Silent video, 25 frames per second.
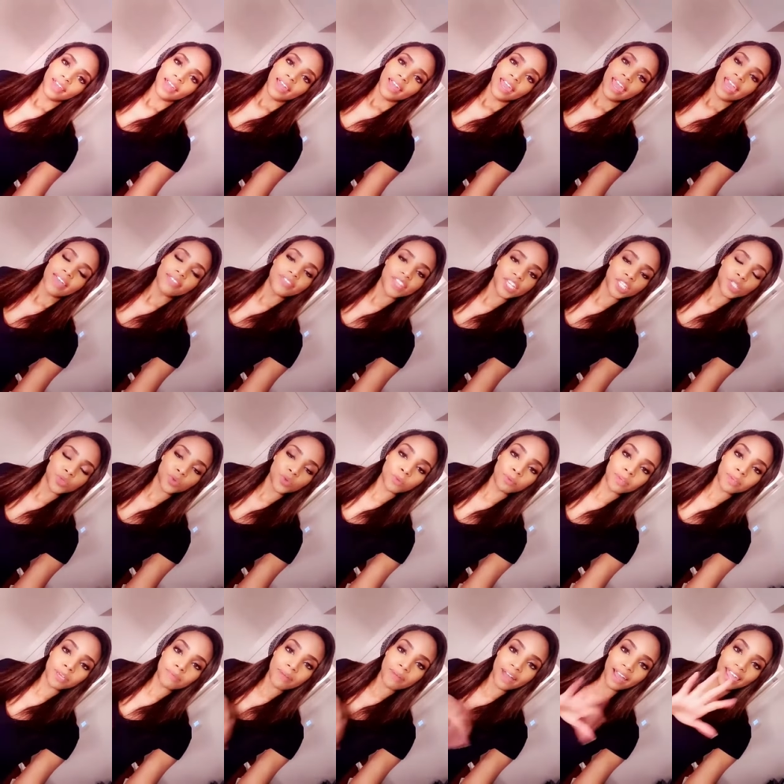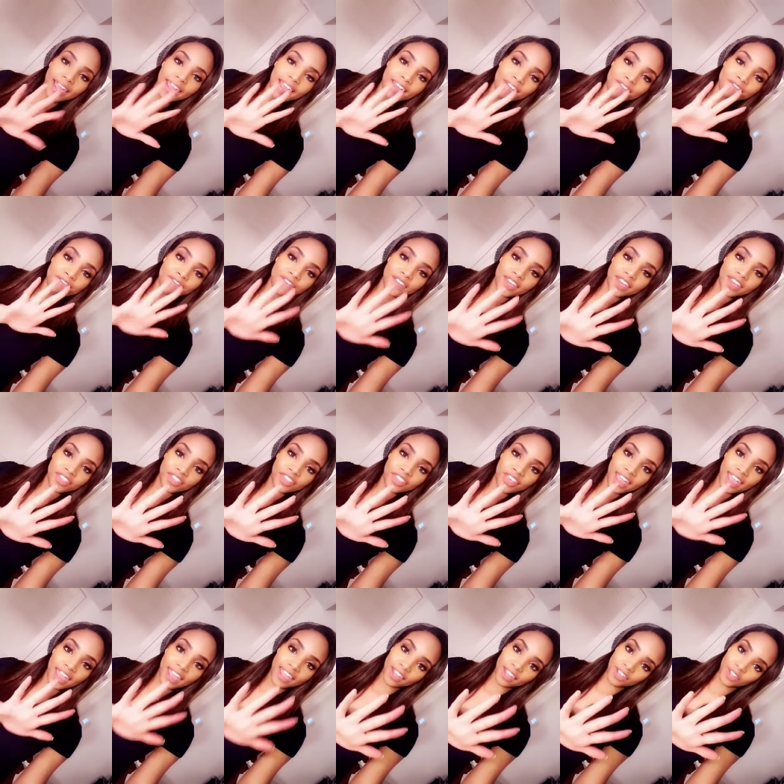And this will be my fifth
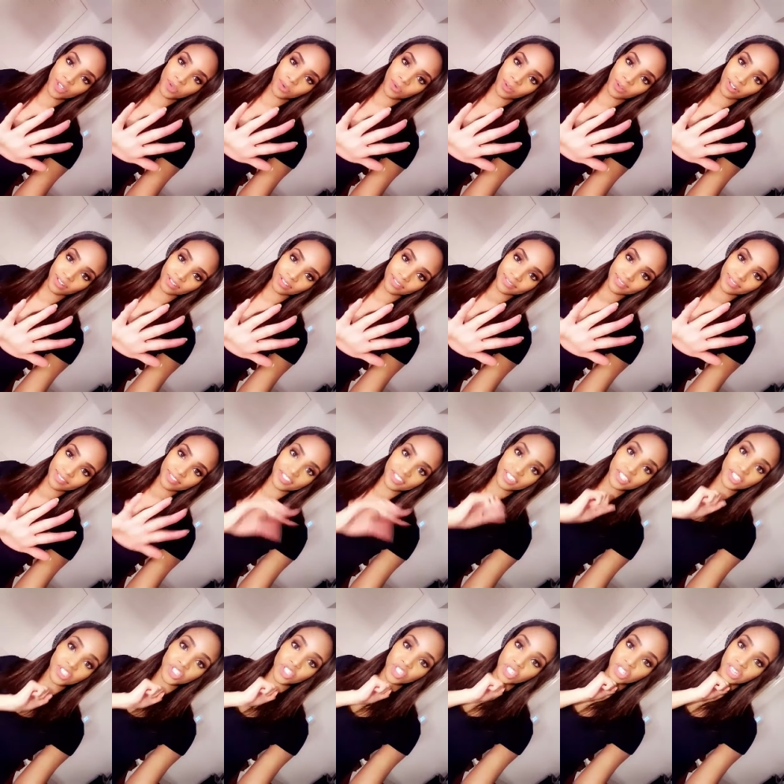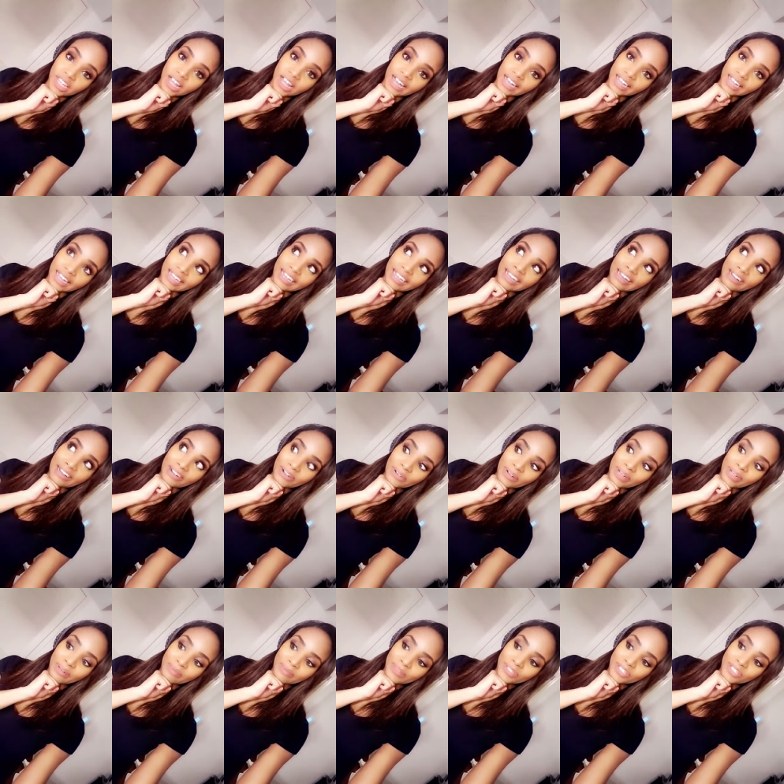annual this July.
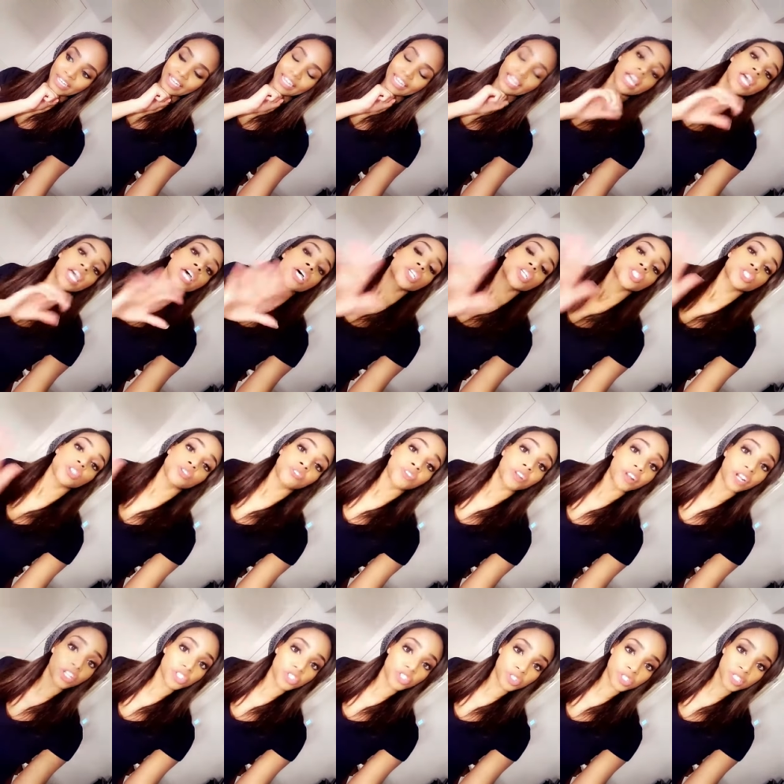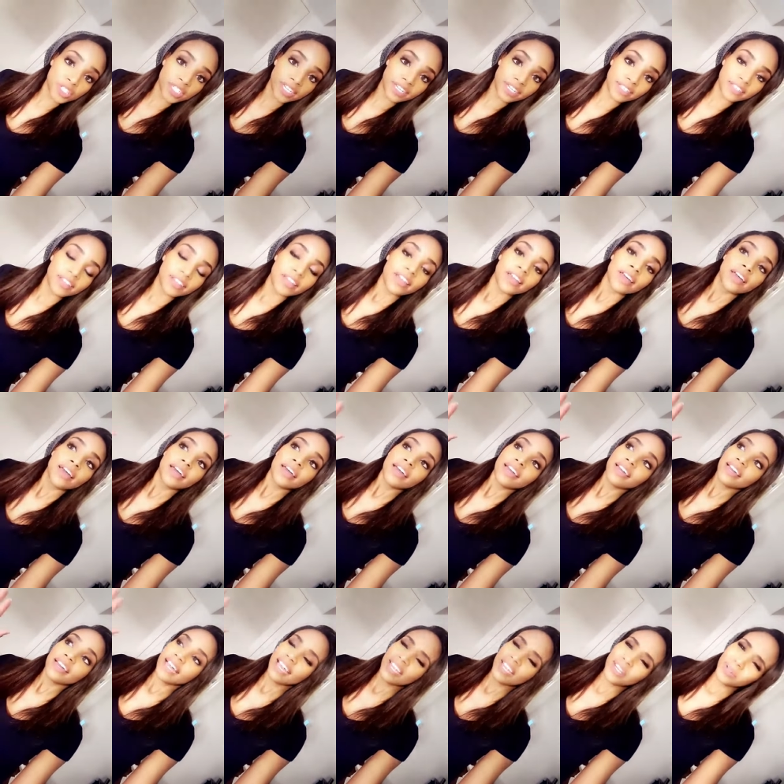OMG. So if you're interested,
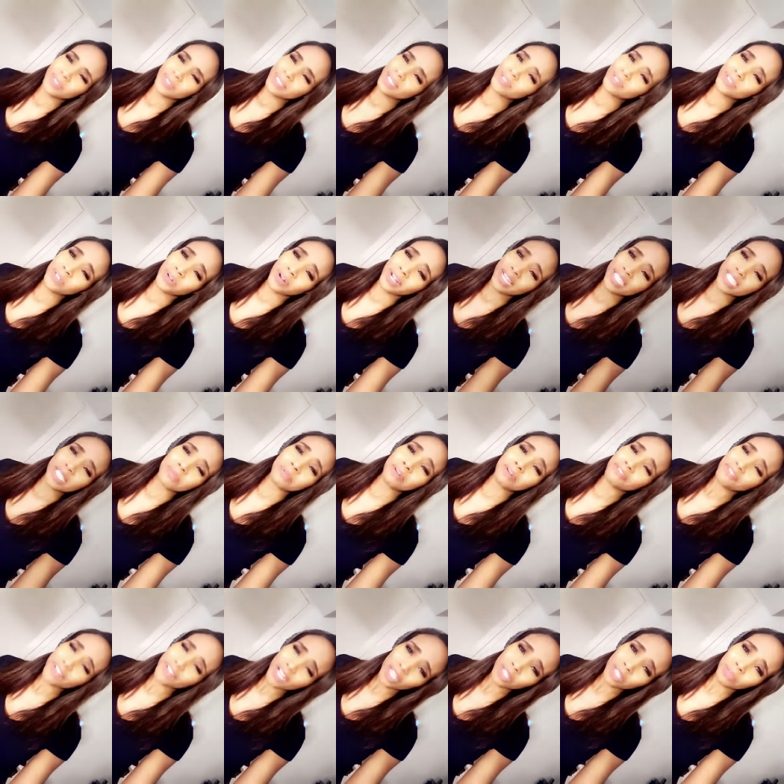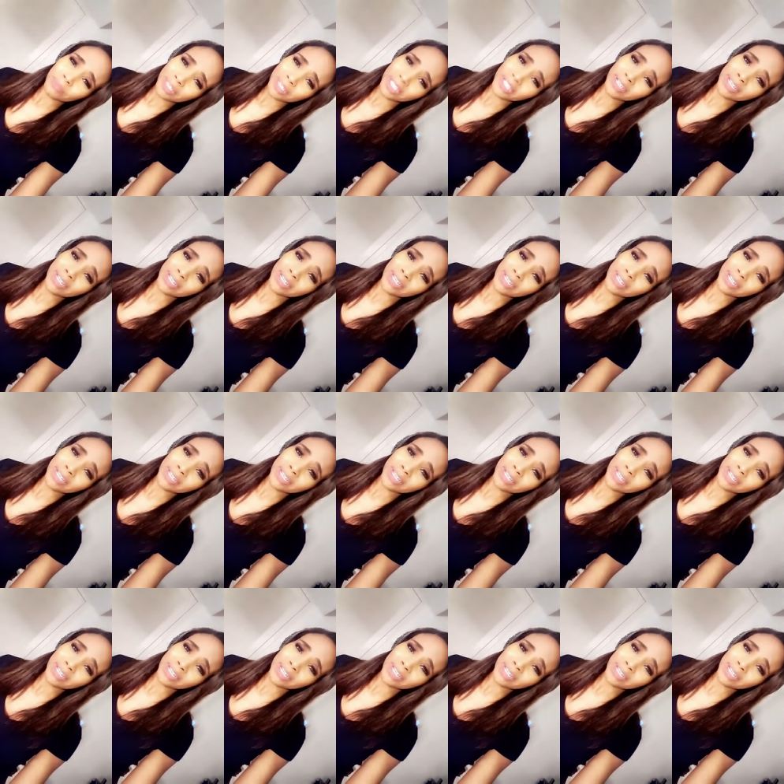I know it sounds crazy, but follow me on